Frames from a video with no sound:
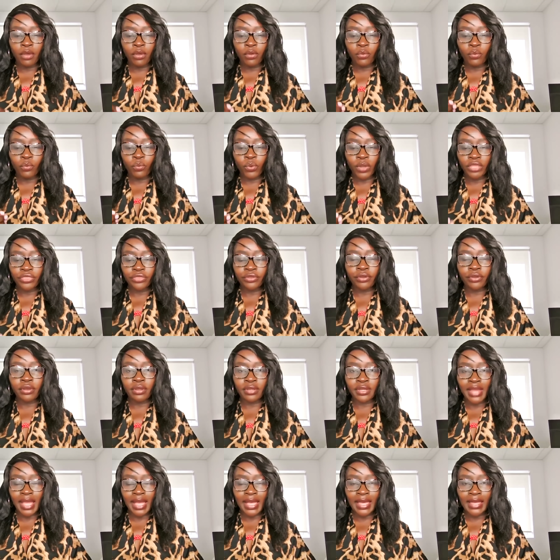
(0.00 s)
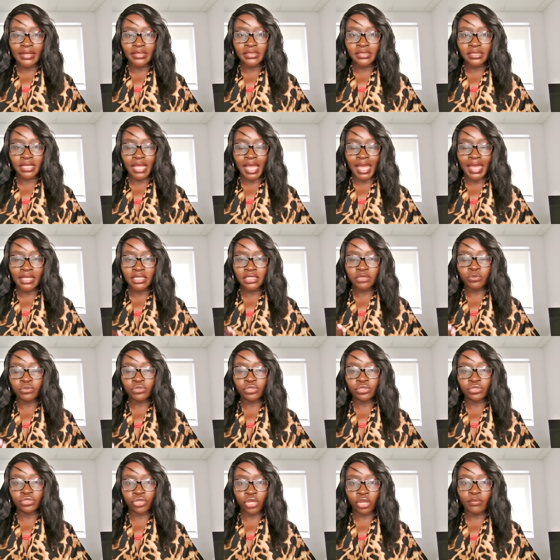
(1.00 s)
whether or not ICE will
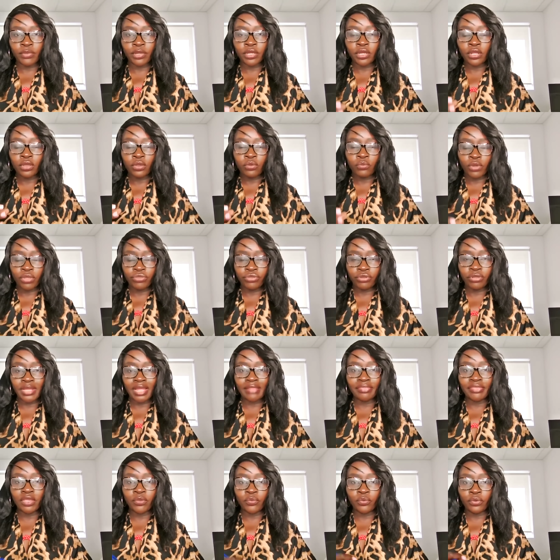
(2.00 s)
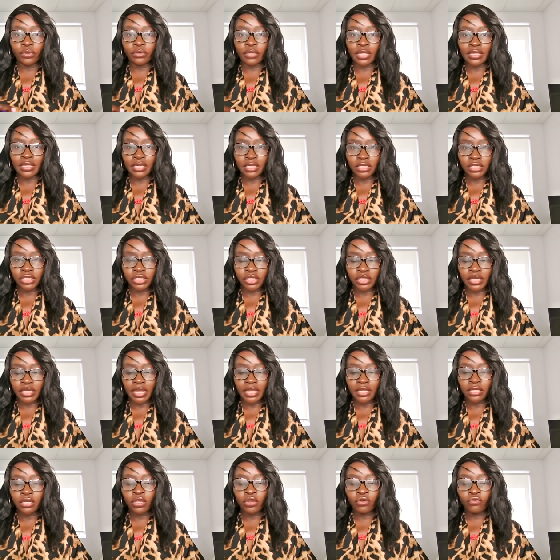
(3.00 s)
determine whether or not they will
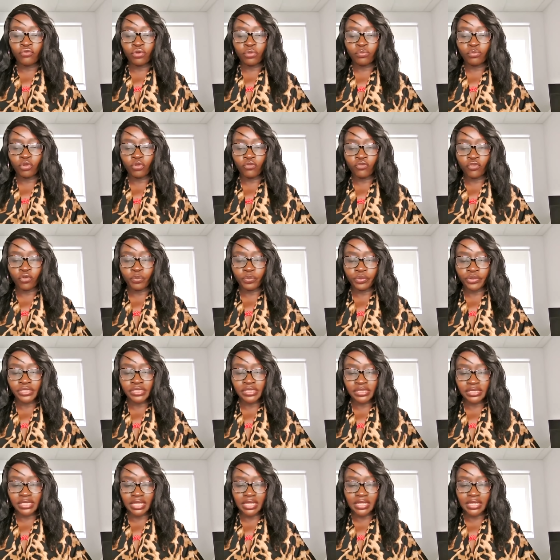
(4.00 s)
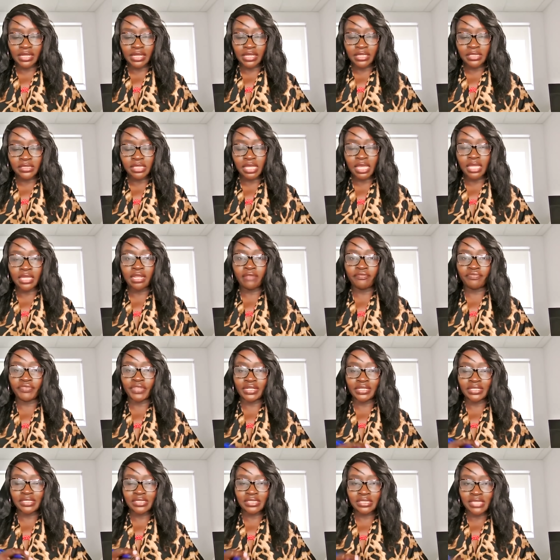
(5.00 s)
initiate removal proceedings. And if they
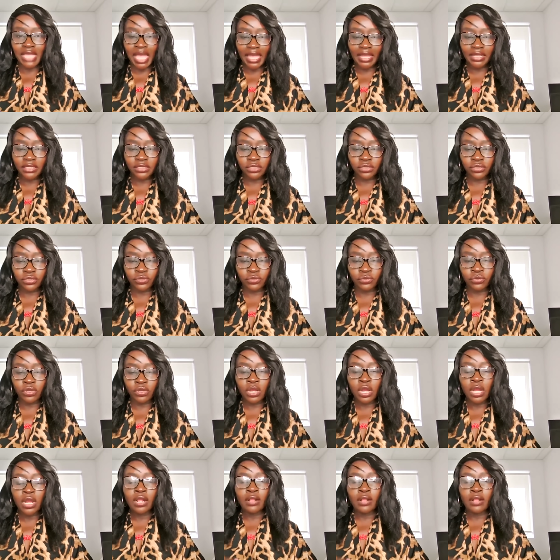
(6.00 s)
decide to,